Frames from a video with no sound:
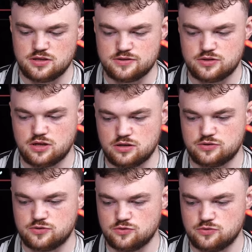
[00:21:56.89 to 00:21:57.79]
is there
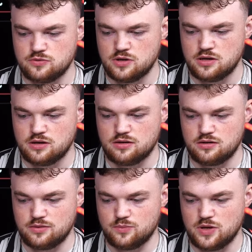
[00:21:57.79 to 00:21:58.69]
to
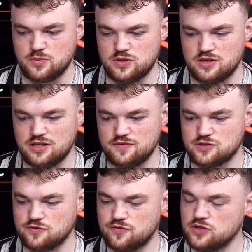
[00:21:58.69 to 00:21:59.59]
maybe give
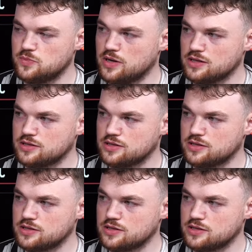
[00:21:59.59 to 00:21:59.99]
some feedback